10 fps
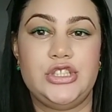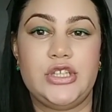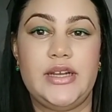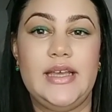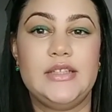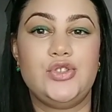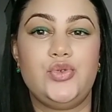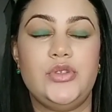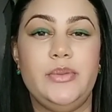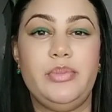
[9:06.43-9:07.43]
into the
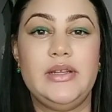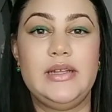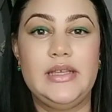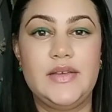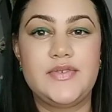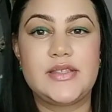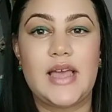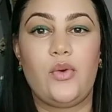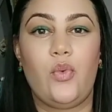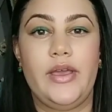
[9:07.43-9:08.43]
beliefs and
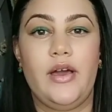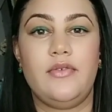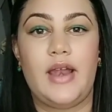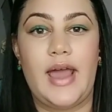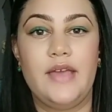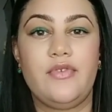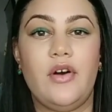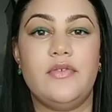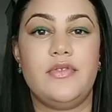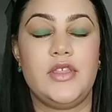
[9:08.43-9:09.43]
way of life of
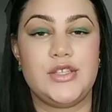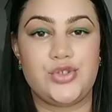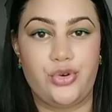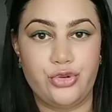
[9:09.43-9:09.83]
this group,